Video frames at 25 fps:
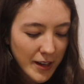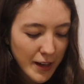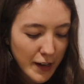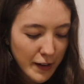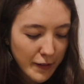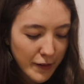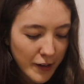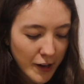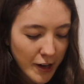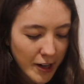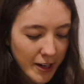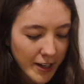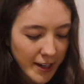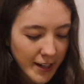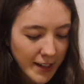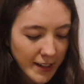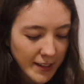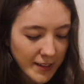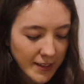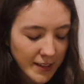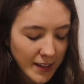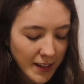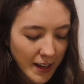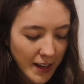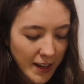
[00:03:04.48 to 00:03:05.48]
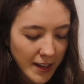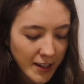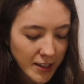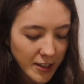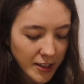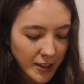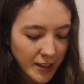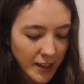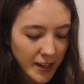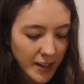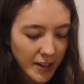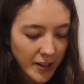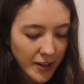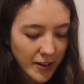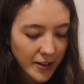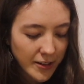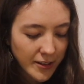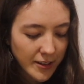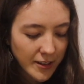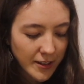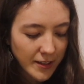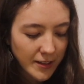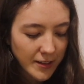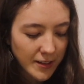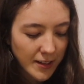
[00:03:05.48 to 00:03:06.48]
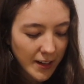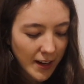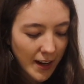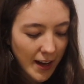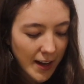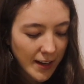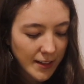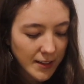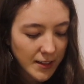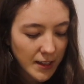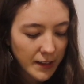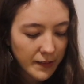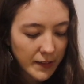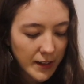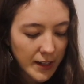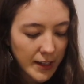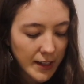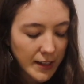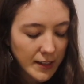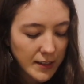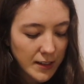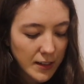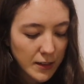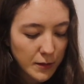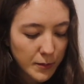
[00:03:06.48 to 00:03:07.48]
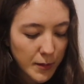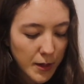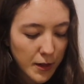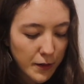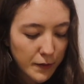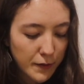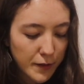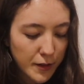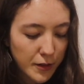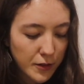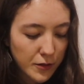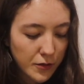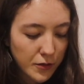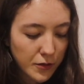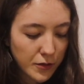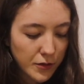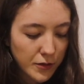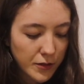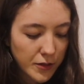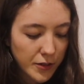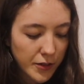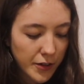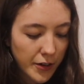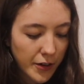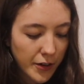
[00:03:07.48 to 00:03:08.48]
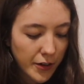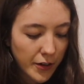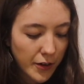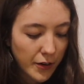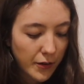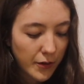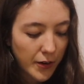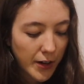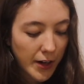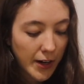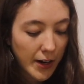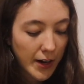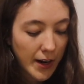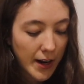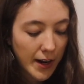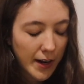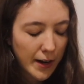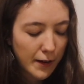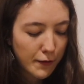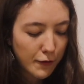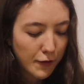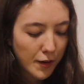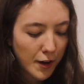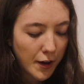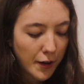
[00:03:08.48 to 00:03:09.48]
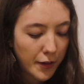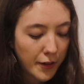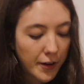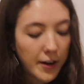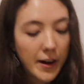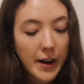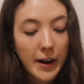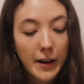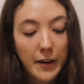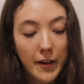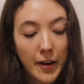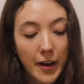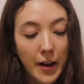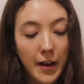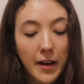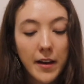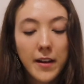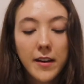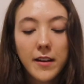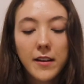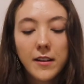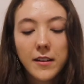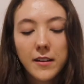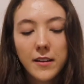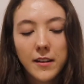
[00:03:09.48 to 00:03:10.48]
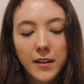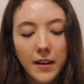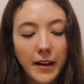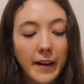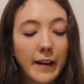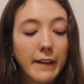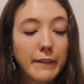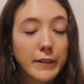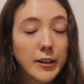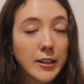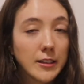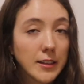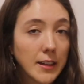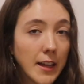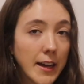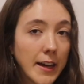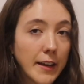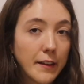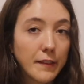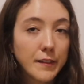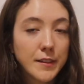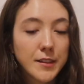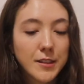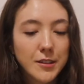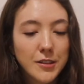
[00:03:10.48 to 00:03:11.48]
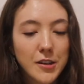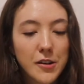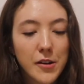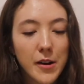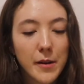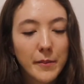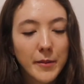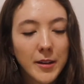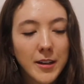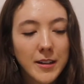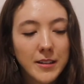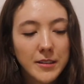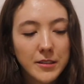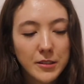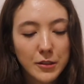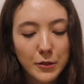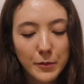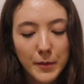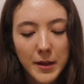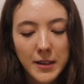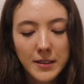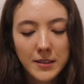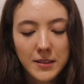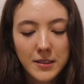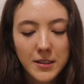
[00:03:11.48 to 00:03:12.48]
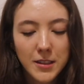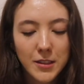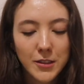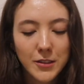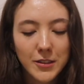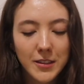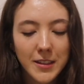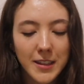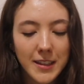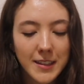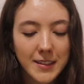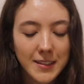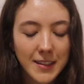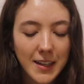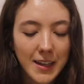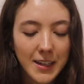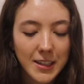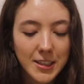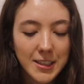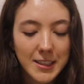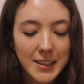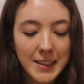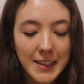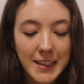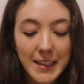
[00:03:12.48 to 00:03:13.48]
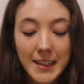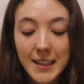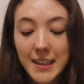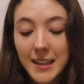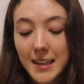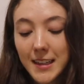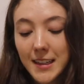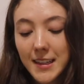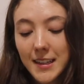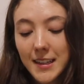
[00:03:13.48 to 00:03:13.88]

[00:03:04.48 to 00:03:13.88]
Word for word: have artists engaging in artistic activities is beneficial to your career and every other area of your life. So I'm getting two messages this actually